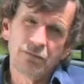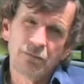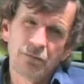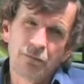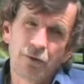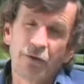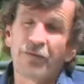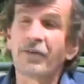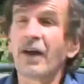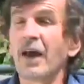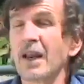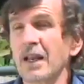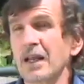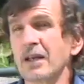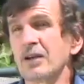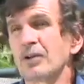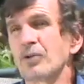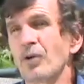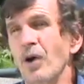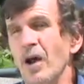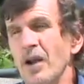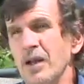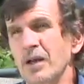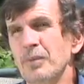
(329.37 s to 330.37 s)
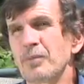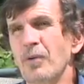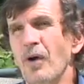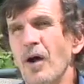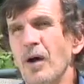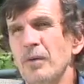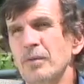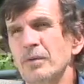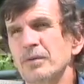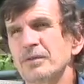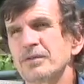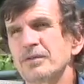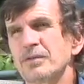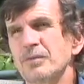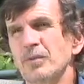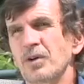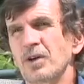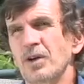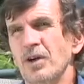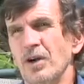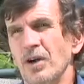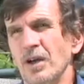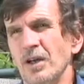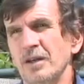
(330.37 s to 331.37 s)
preventing chronic problems from
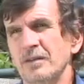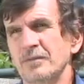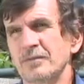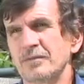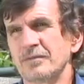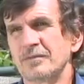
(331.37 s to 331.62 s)
occurring.